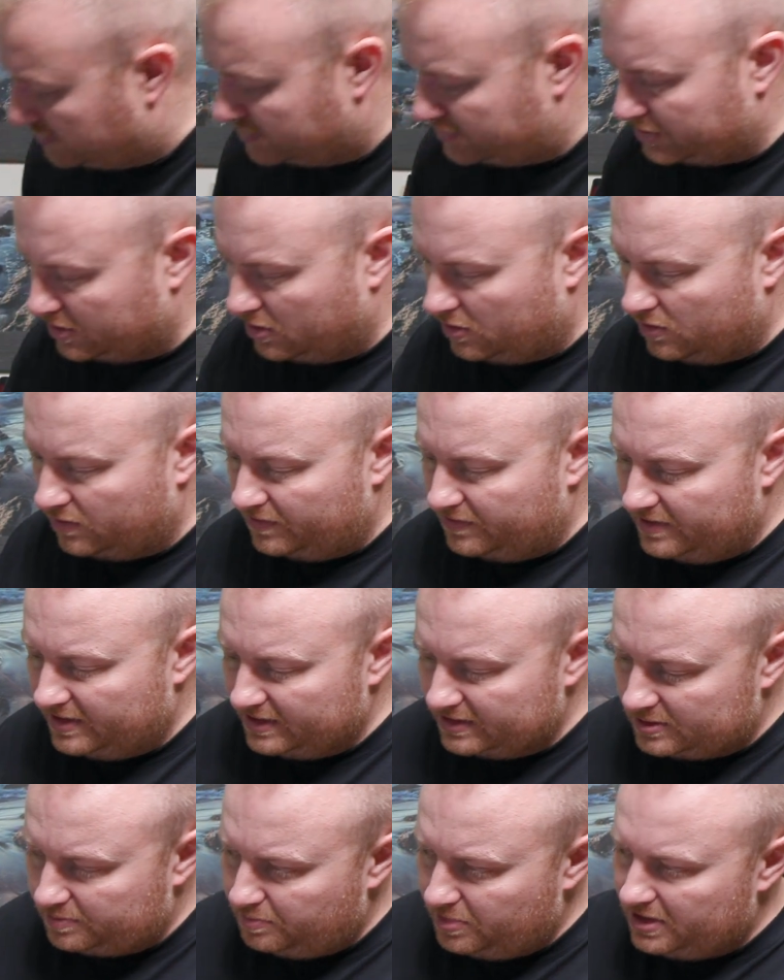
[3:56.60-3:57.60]
so
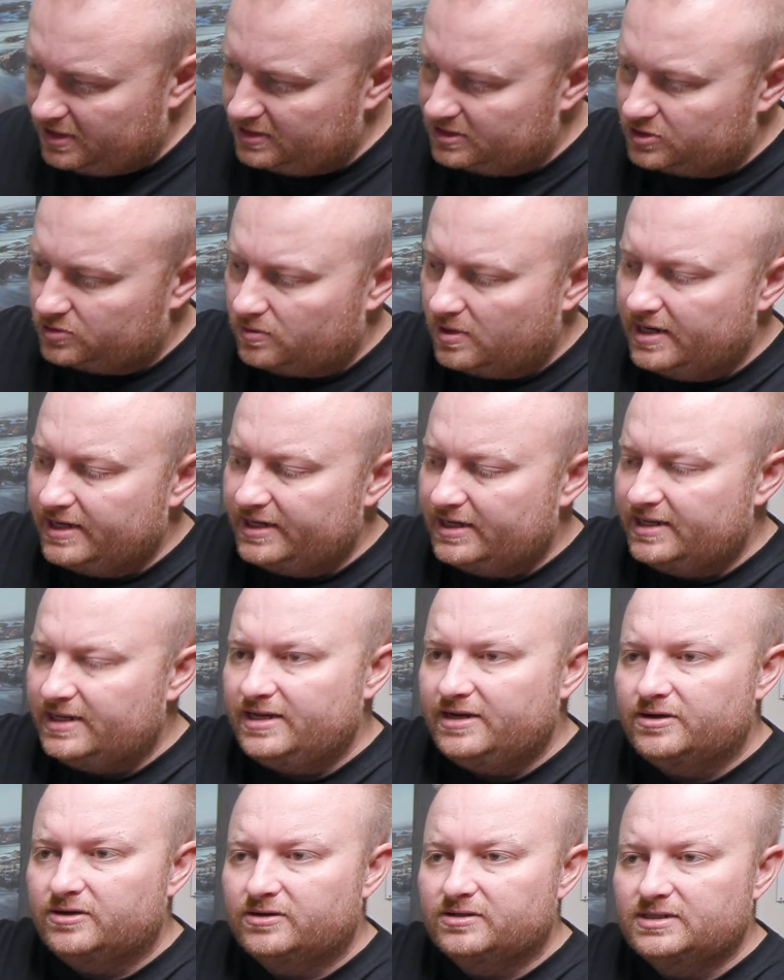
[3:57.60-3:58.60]
this piece right
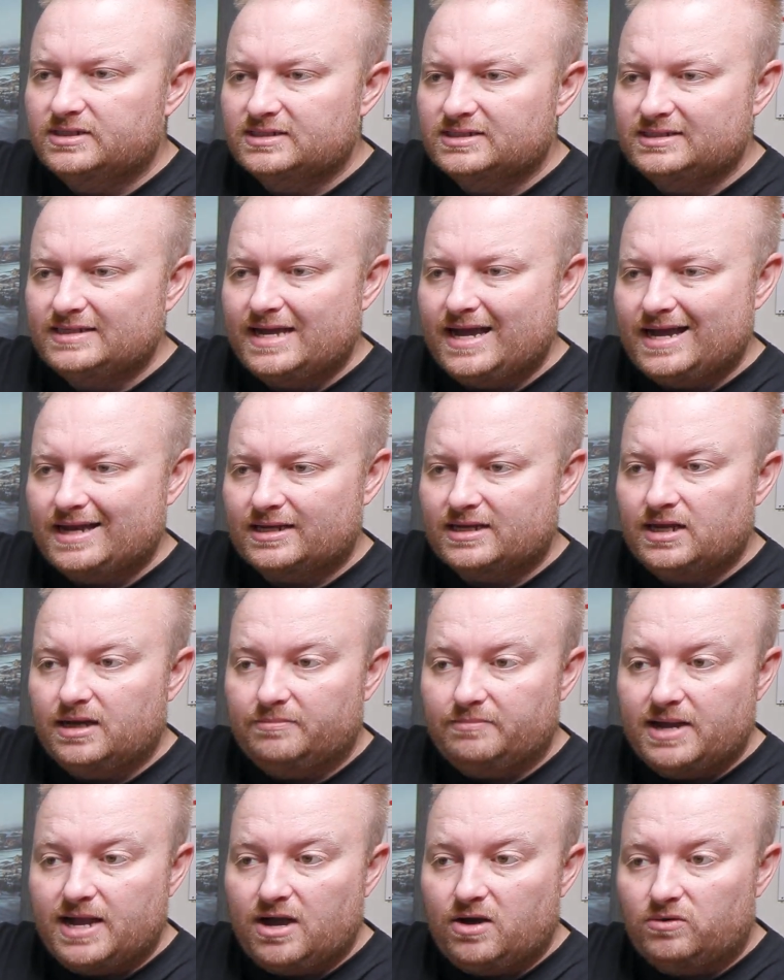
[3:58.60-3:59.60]
here does not
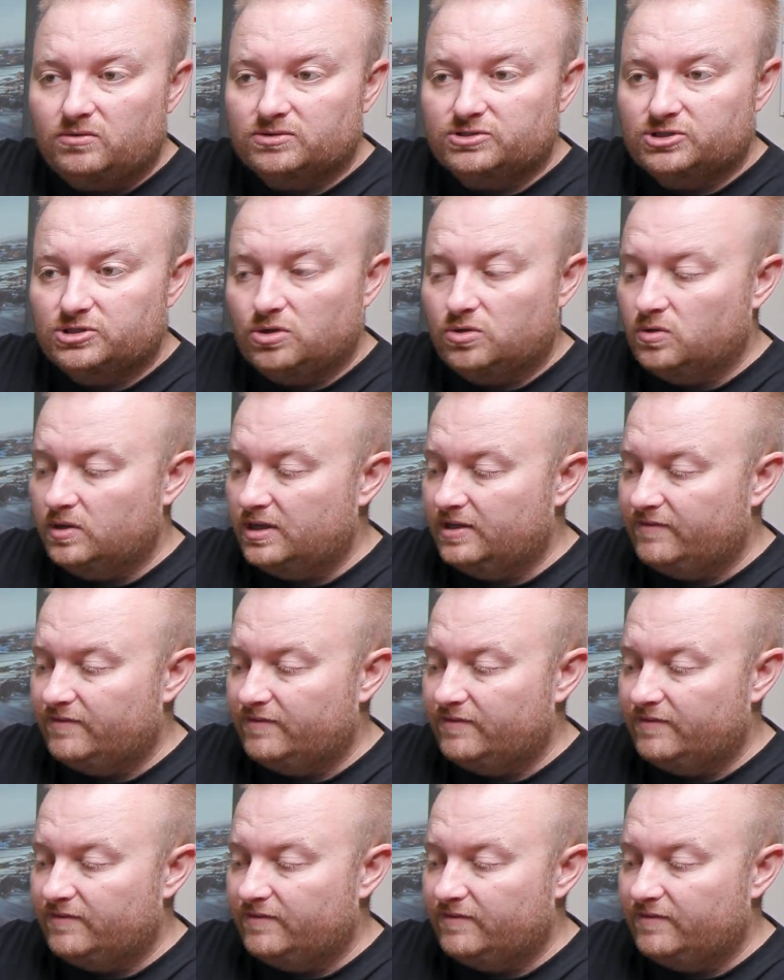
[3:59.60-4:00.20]
come out. So